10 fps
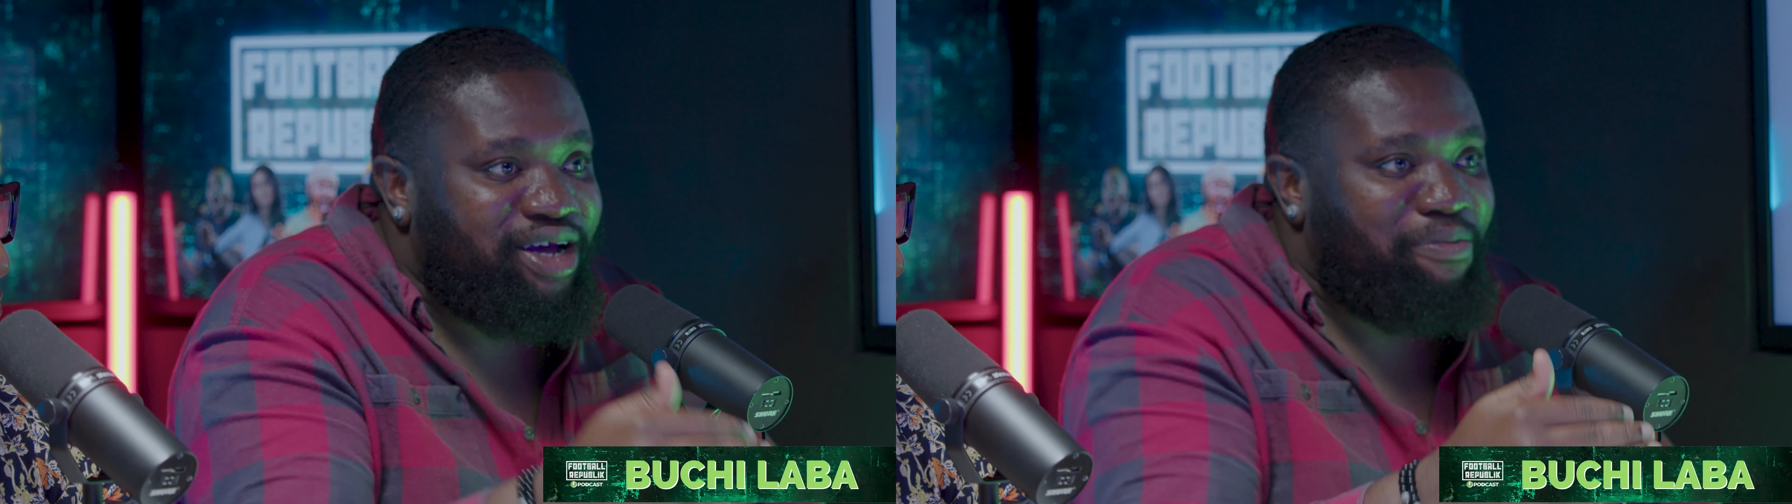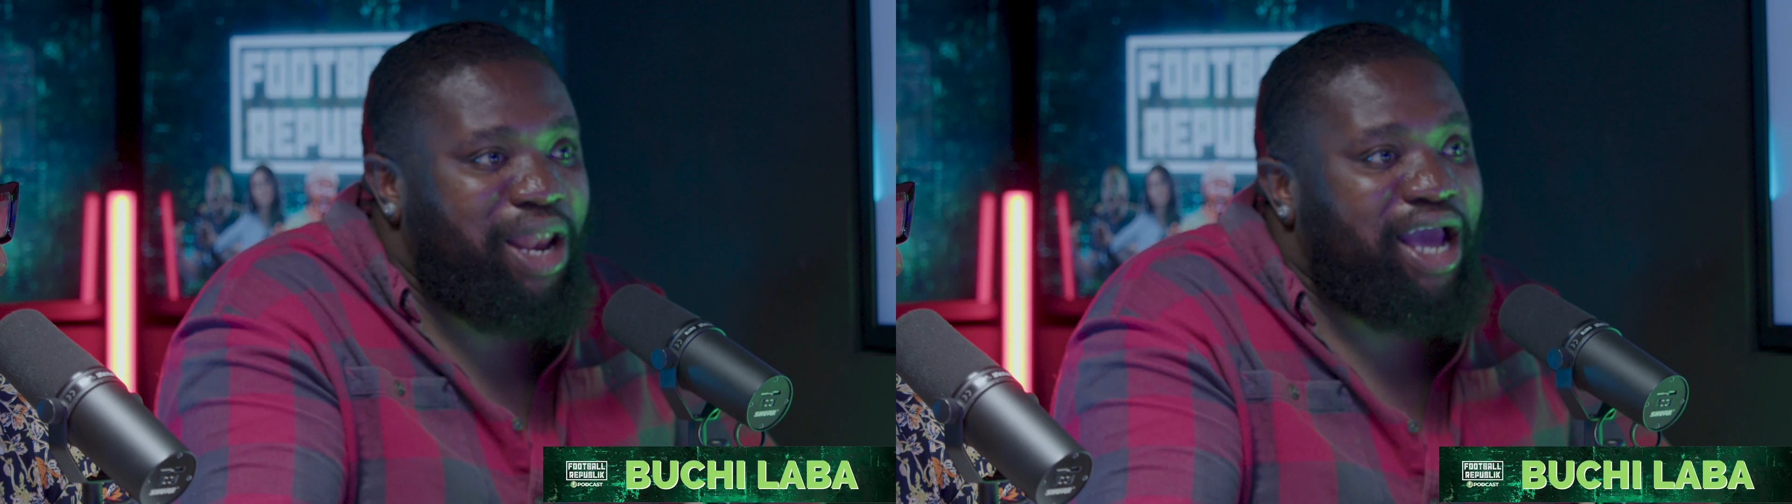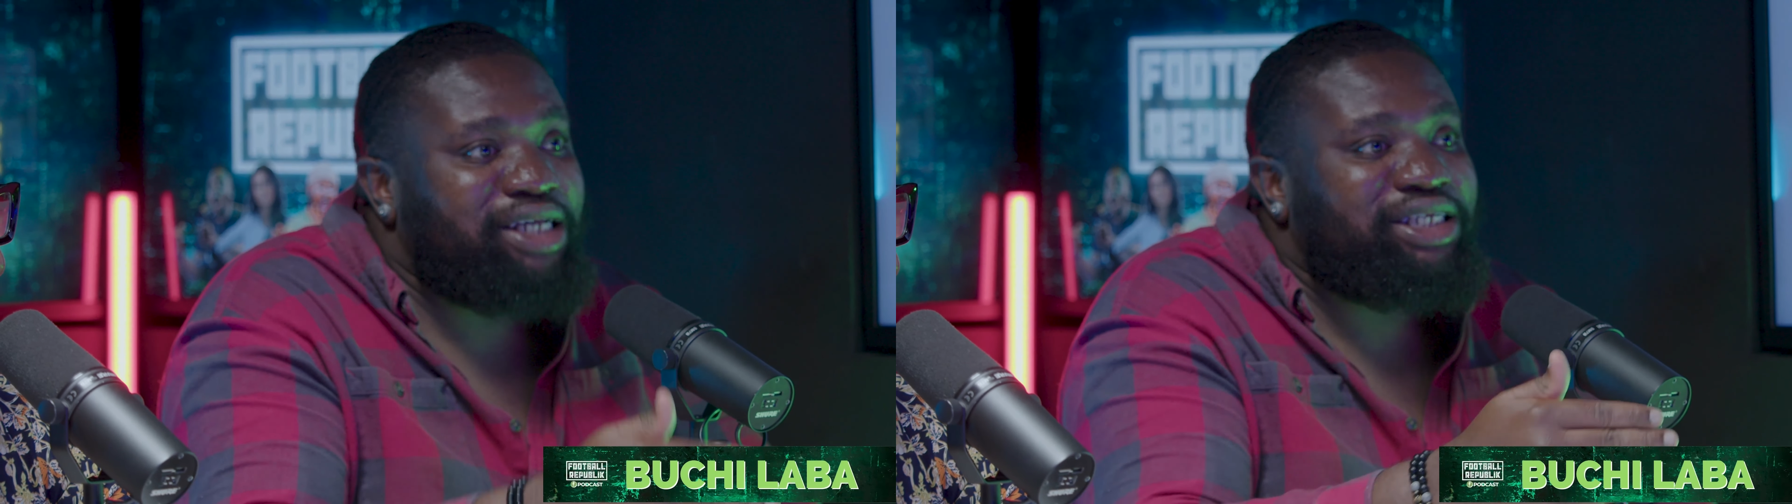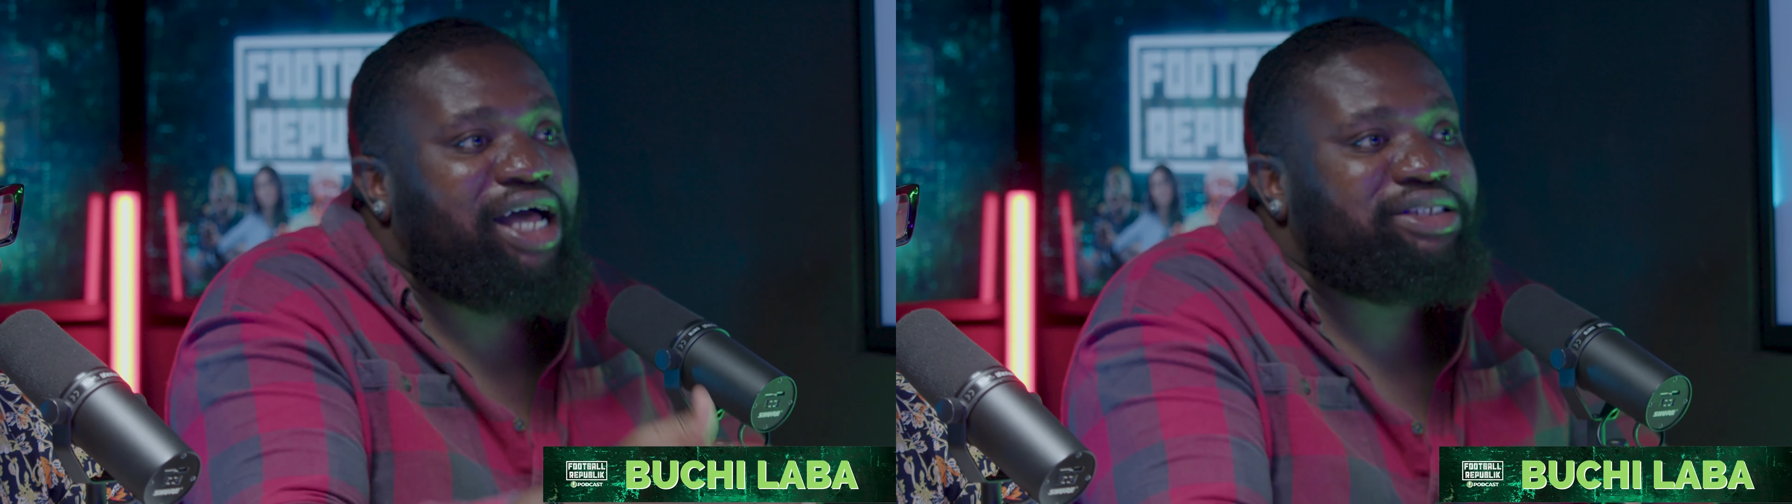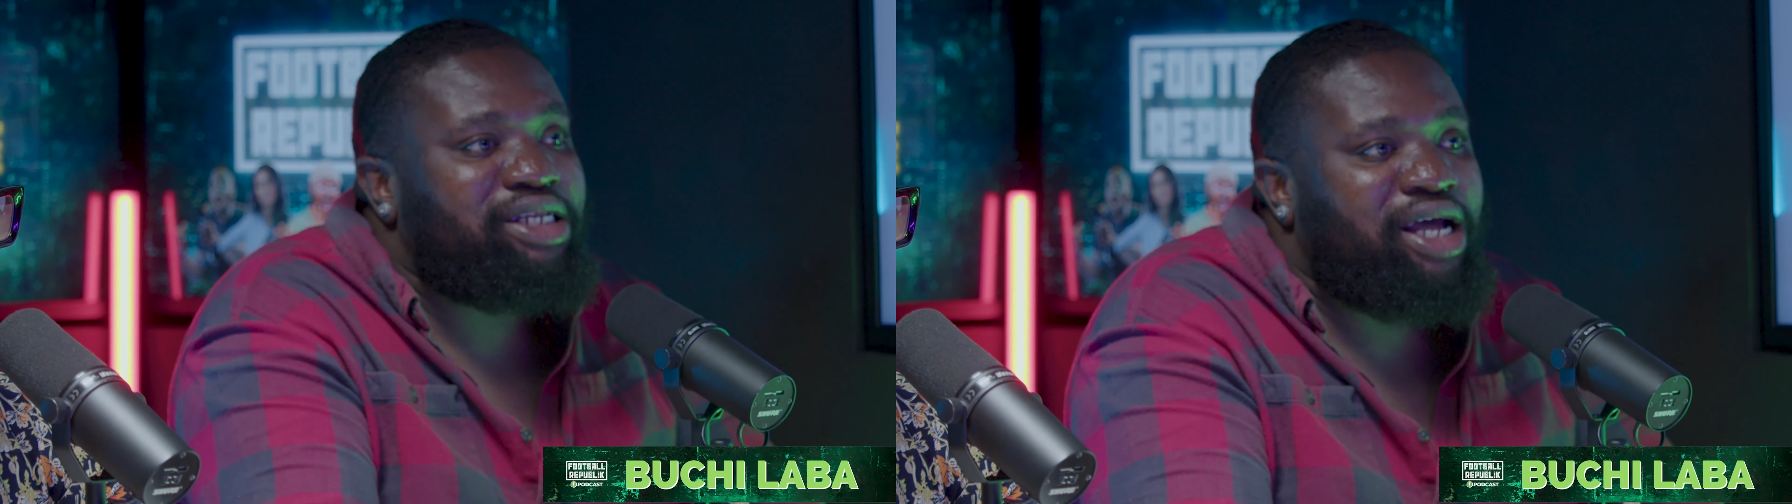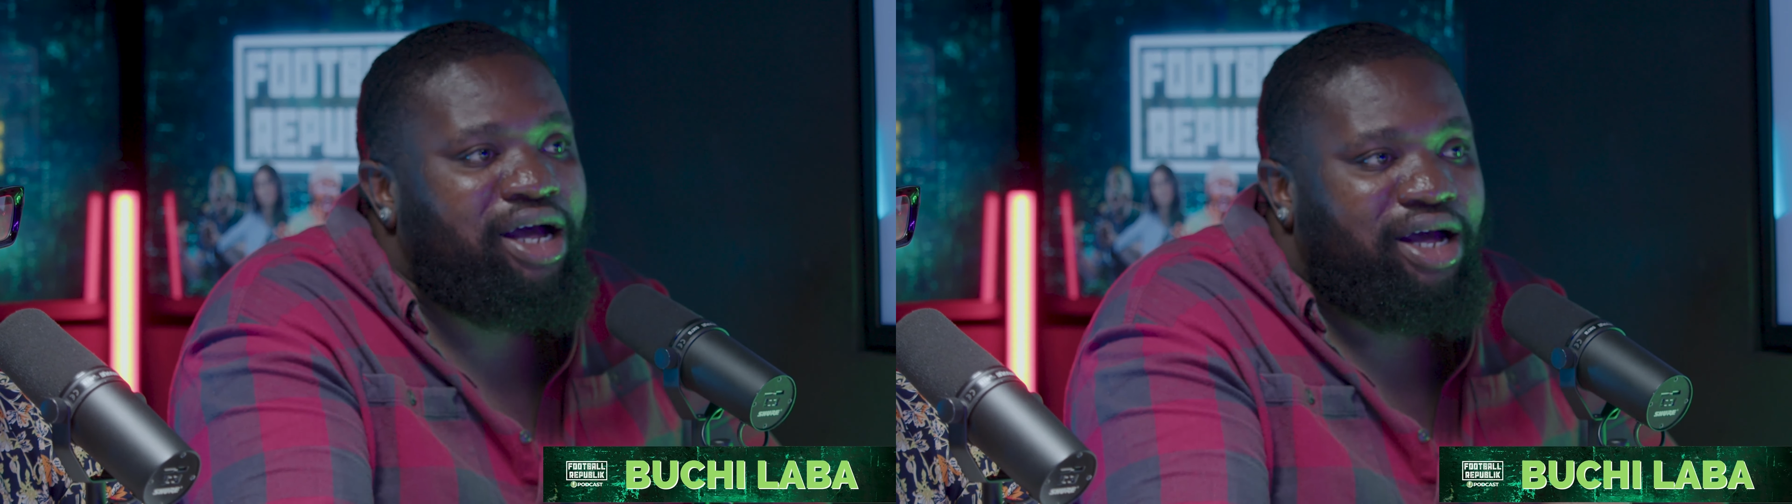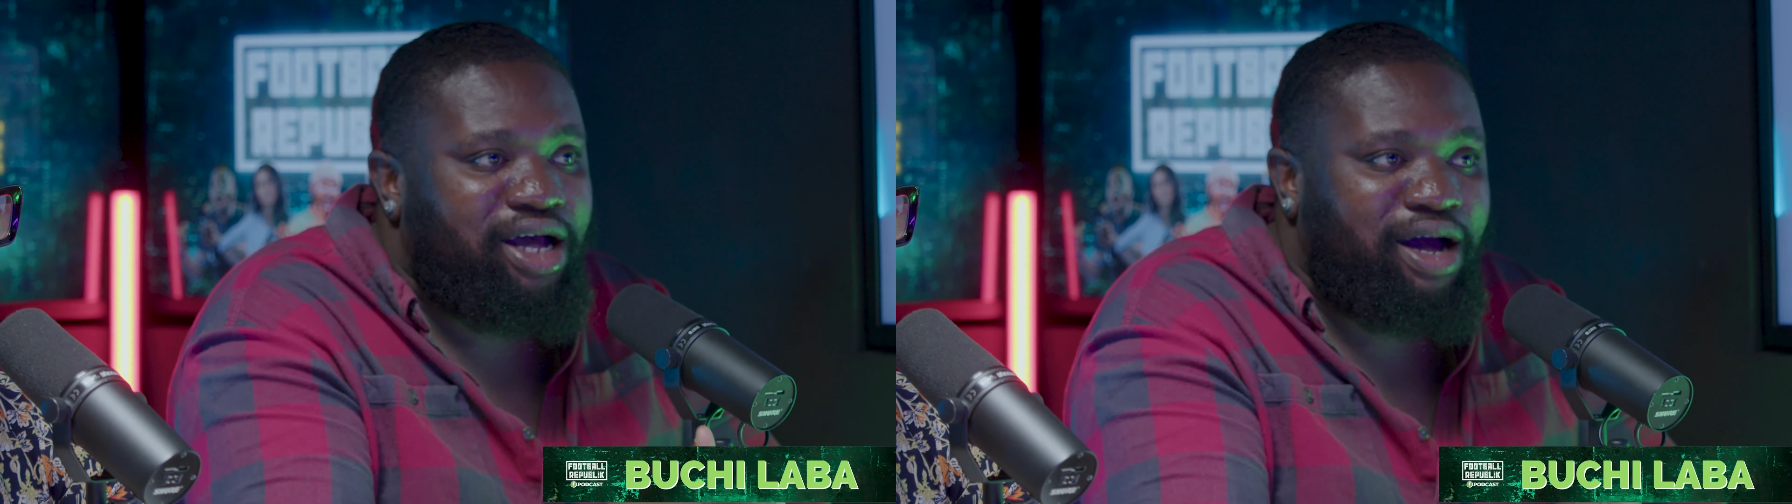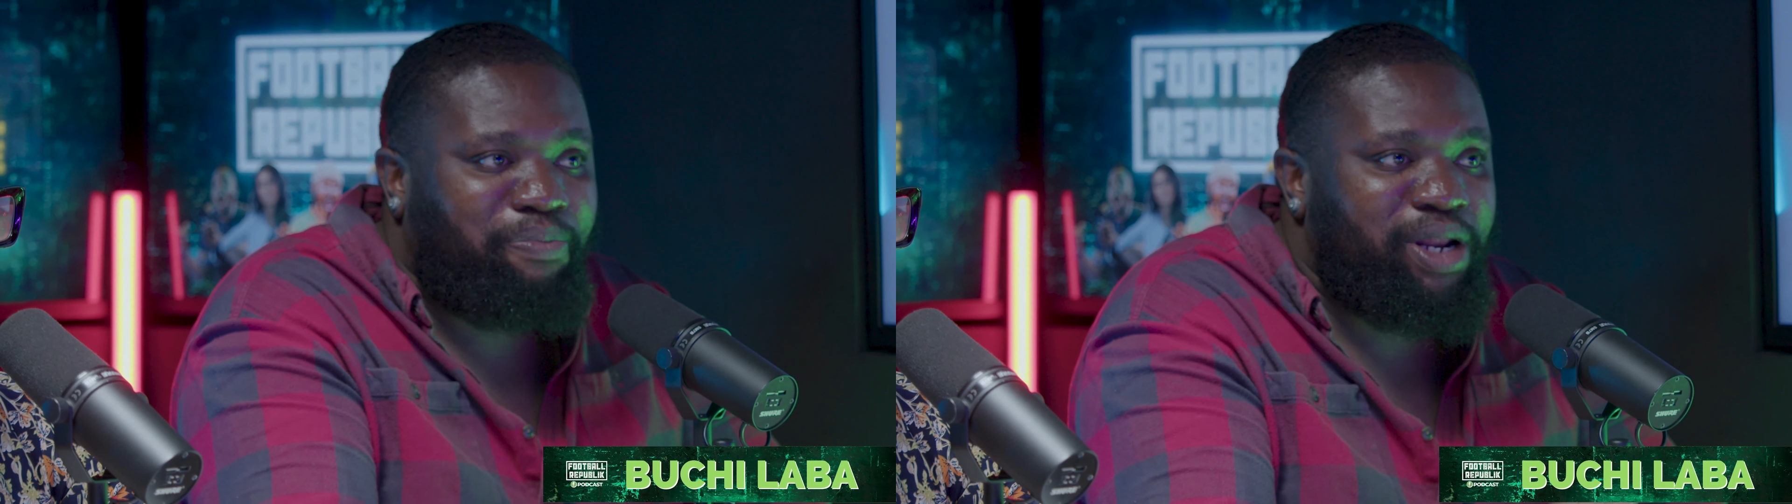play against Arsenal,
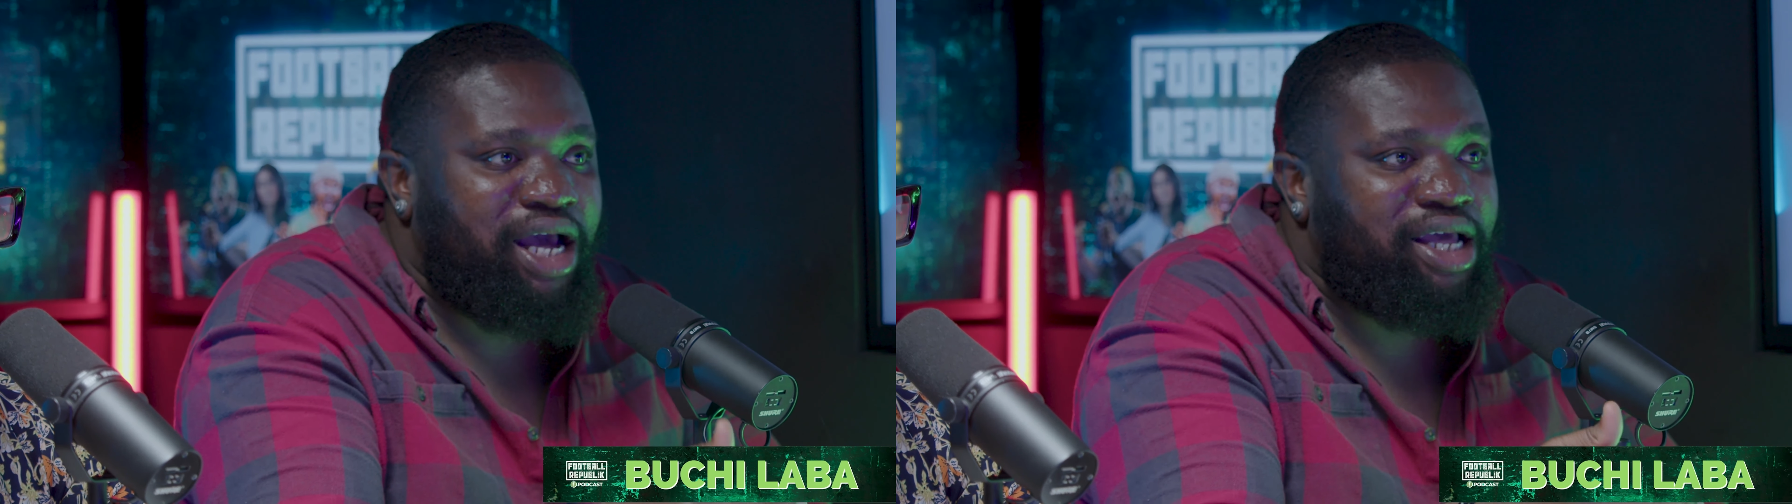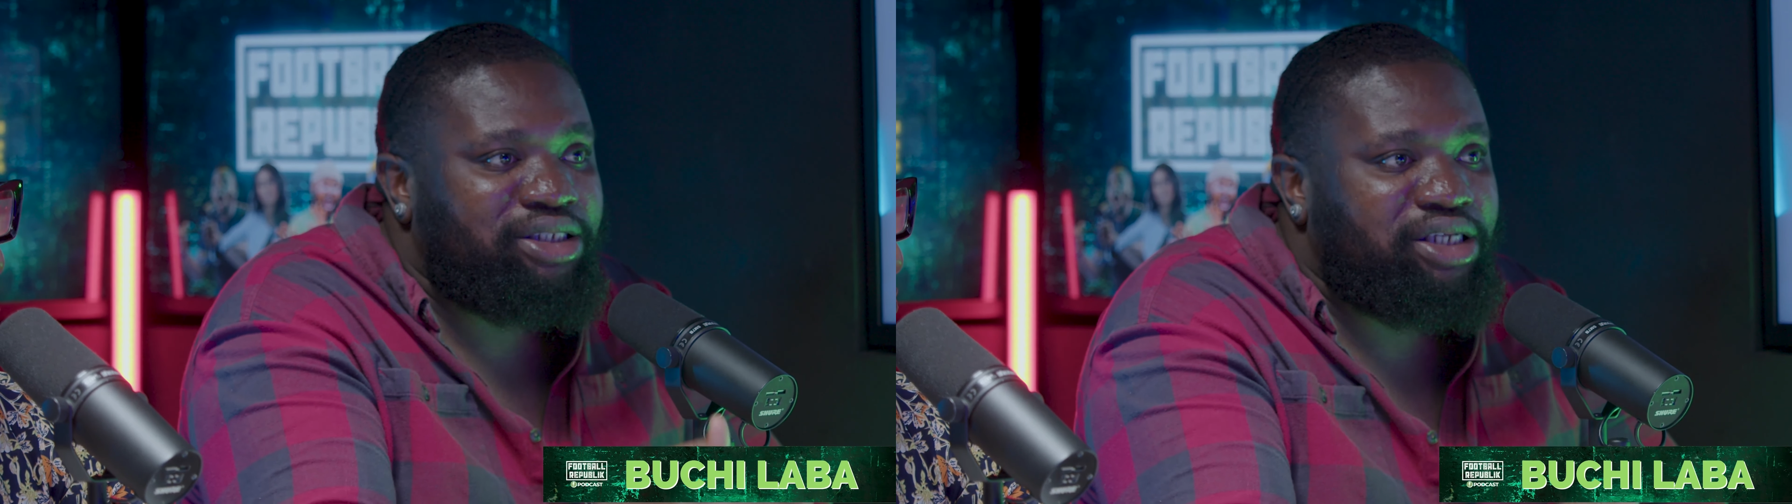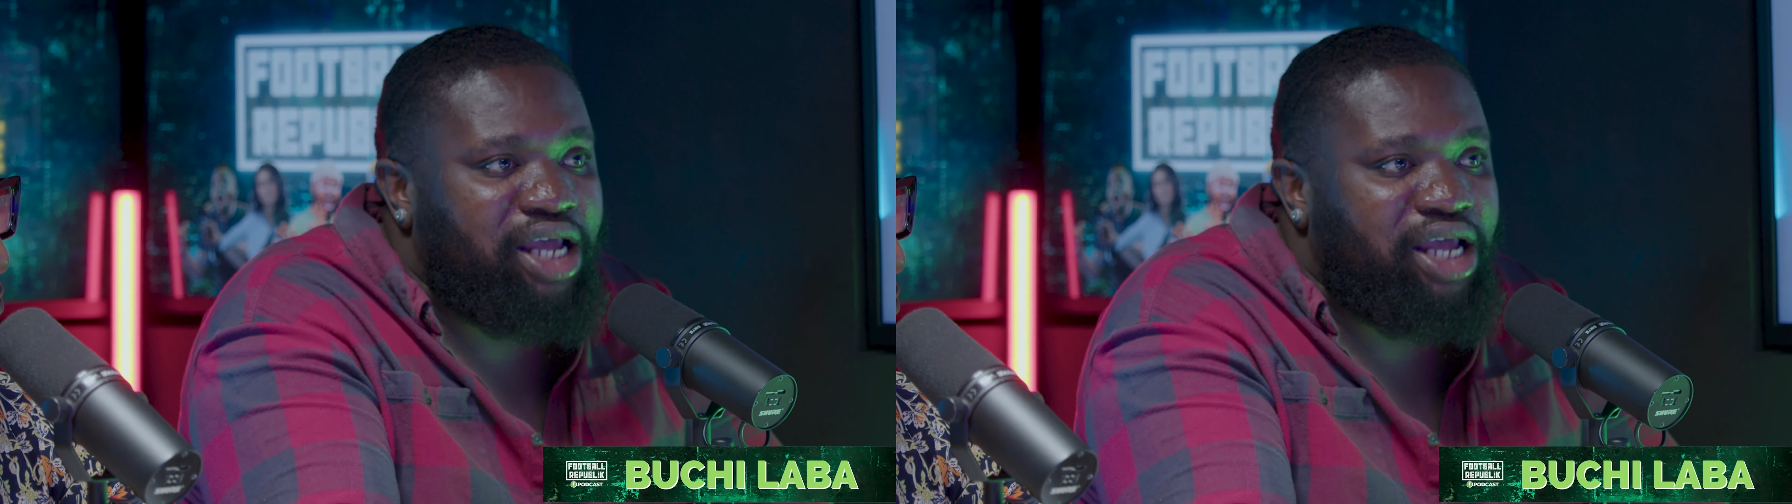and play against